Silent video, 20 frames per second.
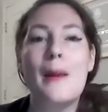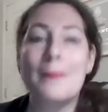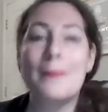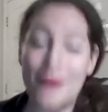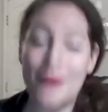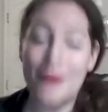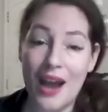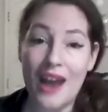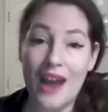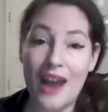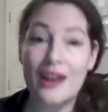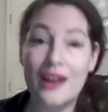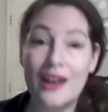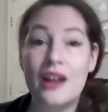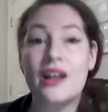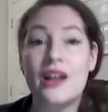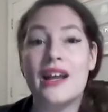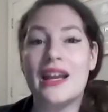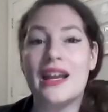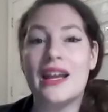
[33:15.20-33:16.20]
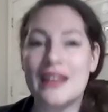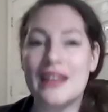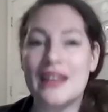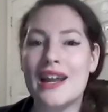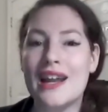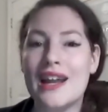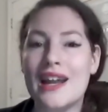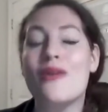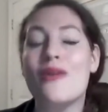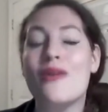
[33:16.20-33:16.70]
But
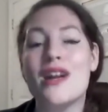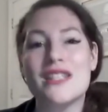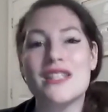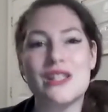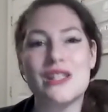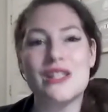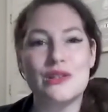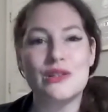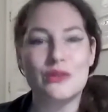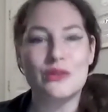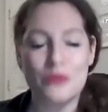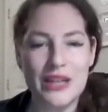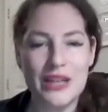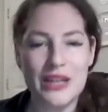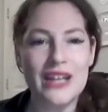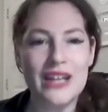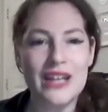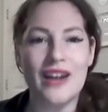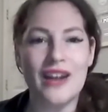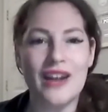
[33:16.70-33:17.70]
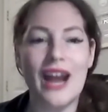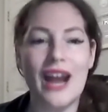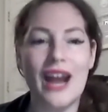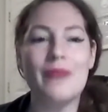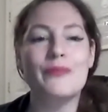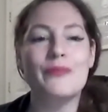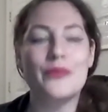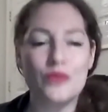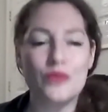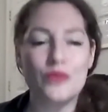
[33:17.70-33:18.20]
again, I want to reiterate,
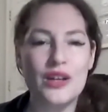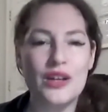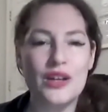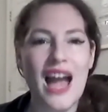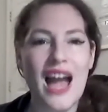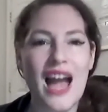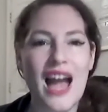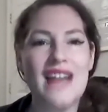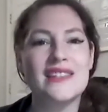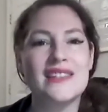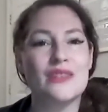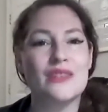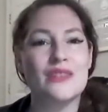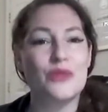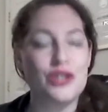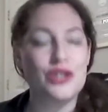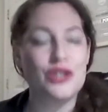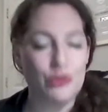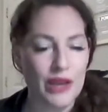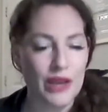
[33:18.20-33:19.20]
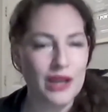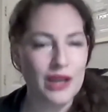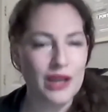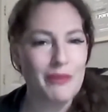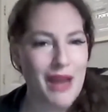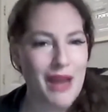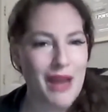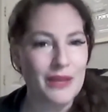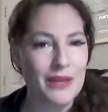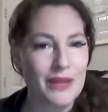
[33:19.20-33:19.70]
realize if we're doing an
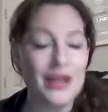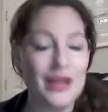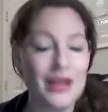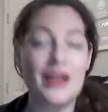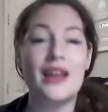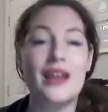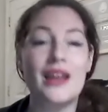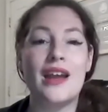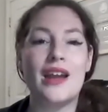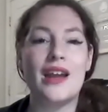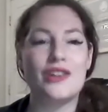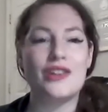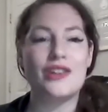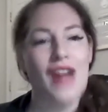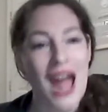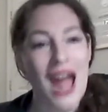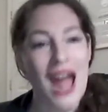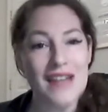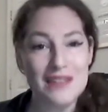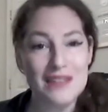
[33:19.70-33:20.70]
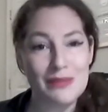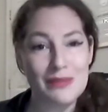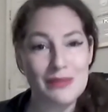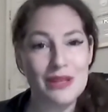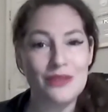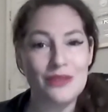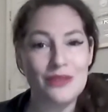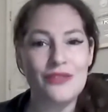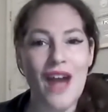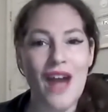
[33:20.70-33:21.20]
amendment and you're asking me
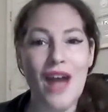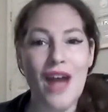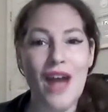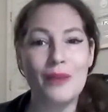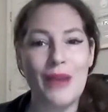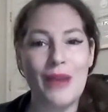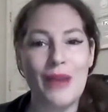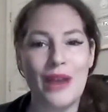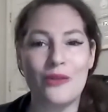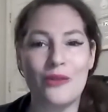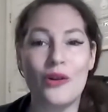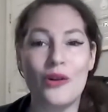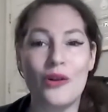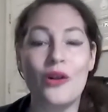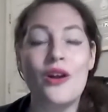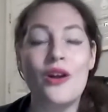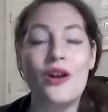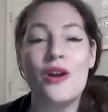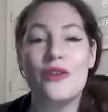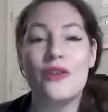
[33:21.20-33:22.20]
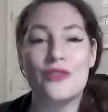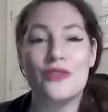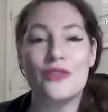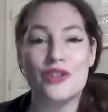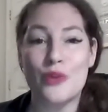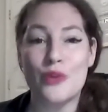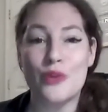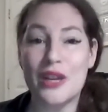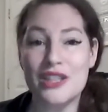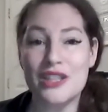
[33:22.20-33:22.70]
to file payroll for
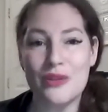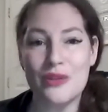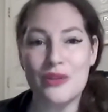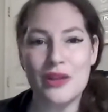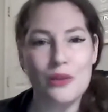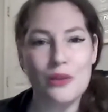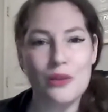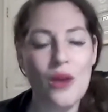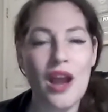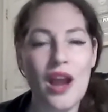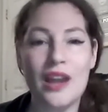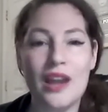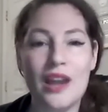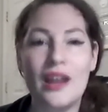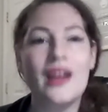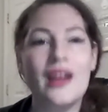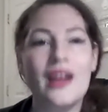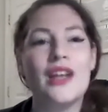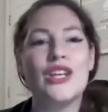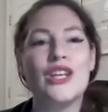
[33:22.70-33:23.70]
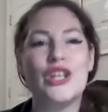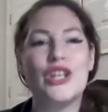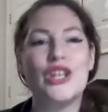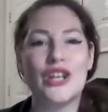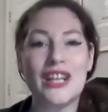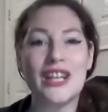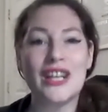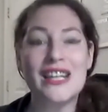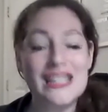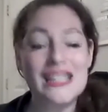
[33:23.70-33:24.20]
2021, you're
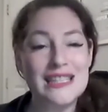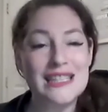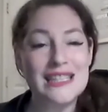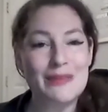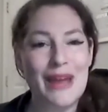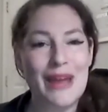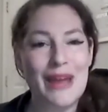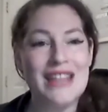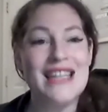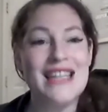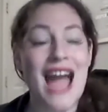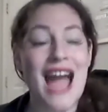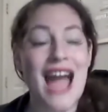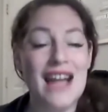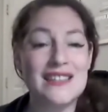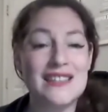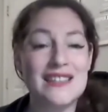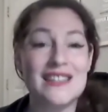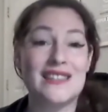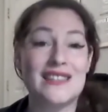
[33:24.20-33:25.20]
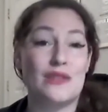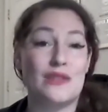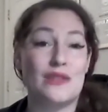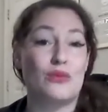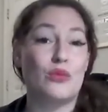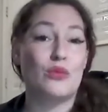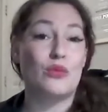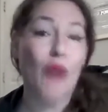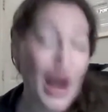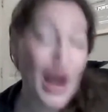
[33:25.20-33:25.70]
going to need to pay taxes
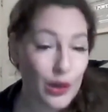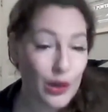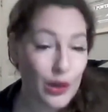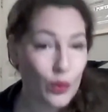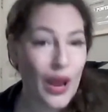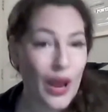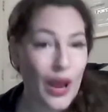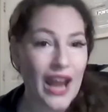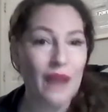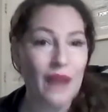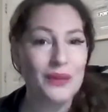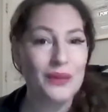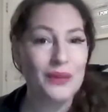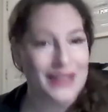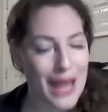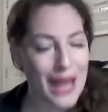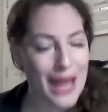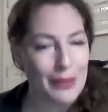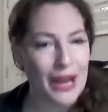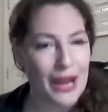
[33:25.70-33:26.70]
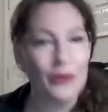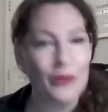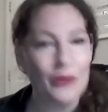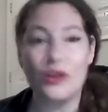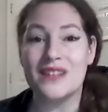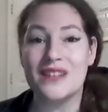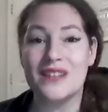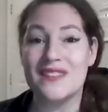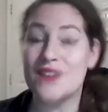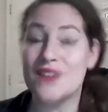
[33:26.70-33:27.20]
right away with that payroll
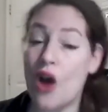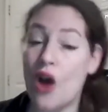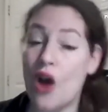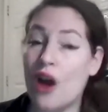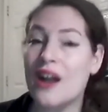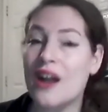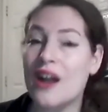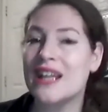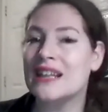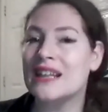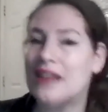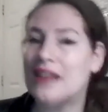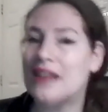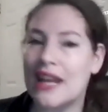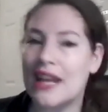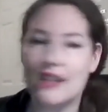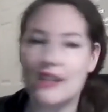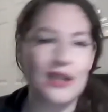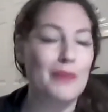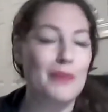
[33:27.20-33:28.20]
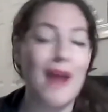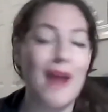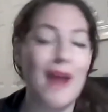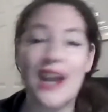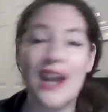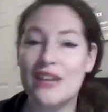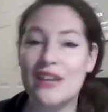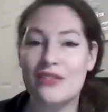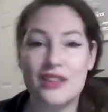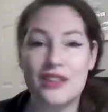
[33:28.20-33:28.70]
because it's already late. There's
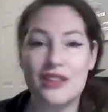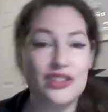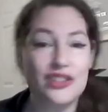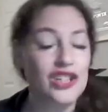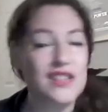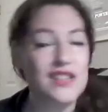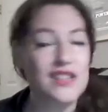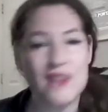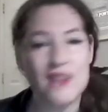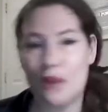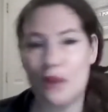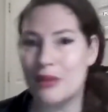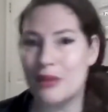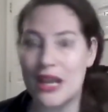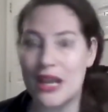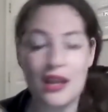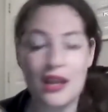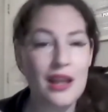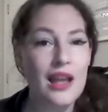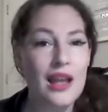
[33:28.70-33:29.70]
going to start being